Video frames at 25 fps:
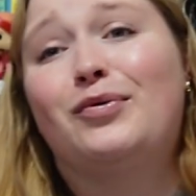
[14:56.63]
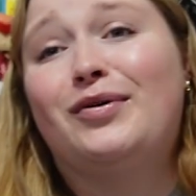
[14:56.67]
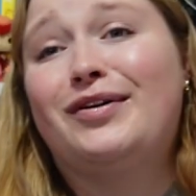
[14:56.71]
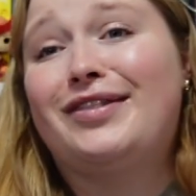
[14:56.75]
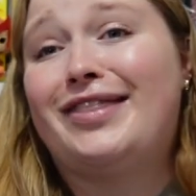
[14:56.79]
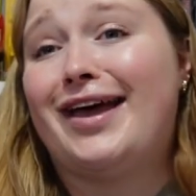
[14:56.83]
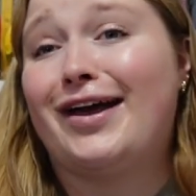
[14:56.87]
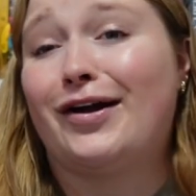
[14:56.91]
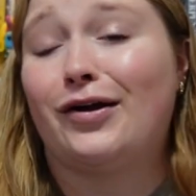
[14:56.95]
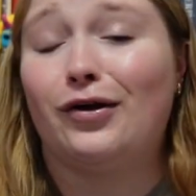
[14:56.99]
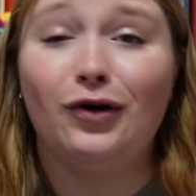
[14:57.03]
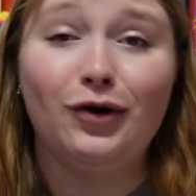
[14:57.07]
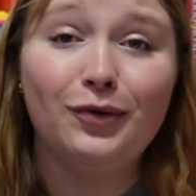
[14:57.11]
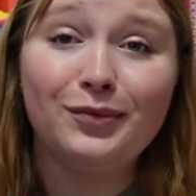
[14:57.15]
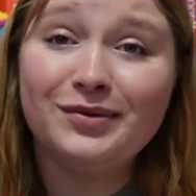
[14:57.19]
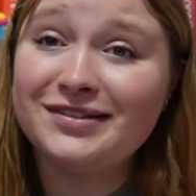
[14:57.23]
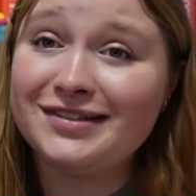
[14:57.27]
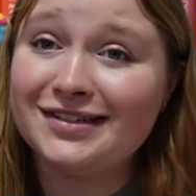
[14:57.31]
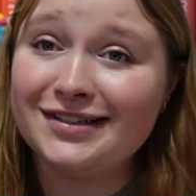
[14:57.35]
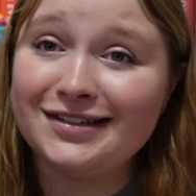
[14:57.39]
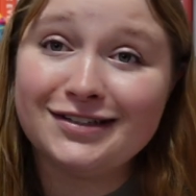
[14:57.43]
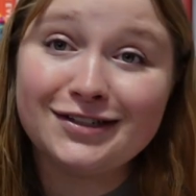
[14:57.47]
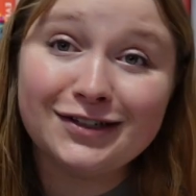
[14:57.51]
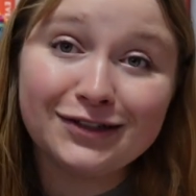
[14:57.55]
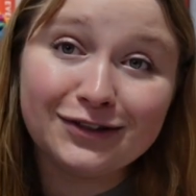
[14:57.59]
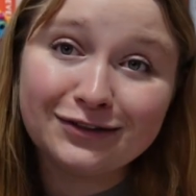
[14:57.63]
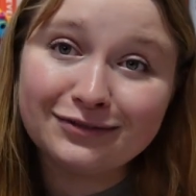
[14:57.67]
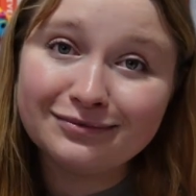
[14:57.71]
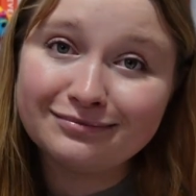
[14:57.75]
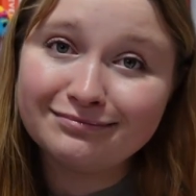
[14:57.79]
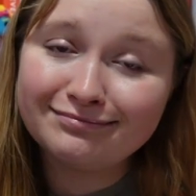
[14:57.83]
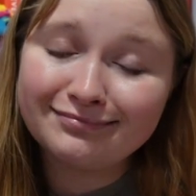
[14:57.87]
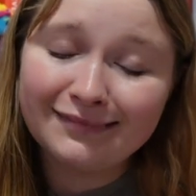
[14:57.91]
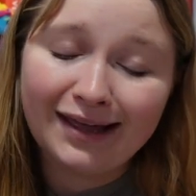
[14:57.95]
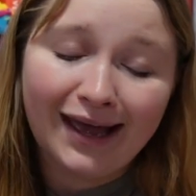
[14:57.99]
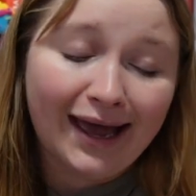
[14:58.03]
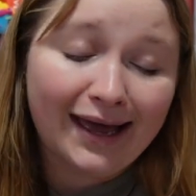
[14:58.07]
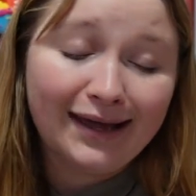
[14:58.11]
what that girl was into.
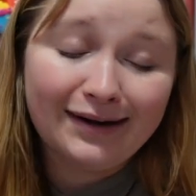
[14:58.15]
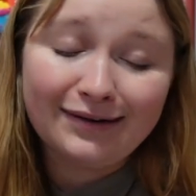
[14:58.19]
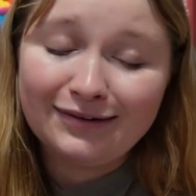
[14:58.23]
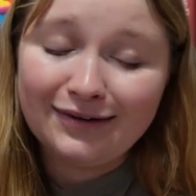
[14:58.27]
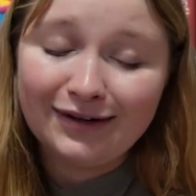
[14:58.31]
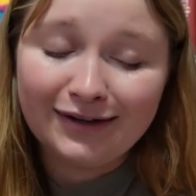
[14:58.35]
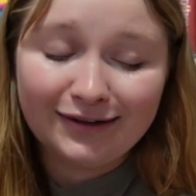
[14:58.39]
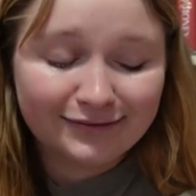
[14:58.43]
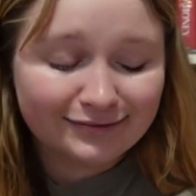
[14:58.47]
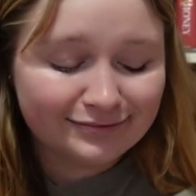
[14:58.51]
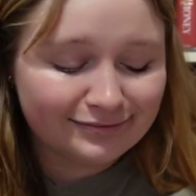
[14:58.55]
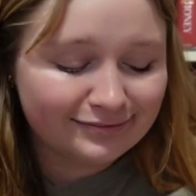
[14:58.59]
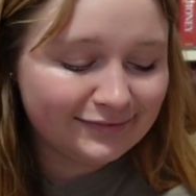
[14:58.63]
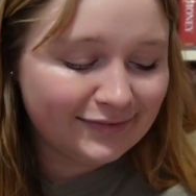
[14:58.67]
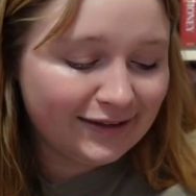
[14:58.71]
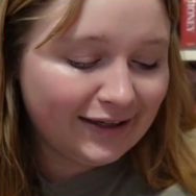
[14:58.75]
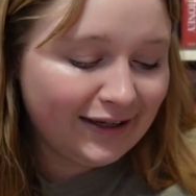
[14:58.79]
I don't know.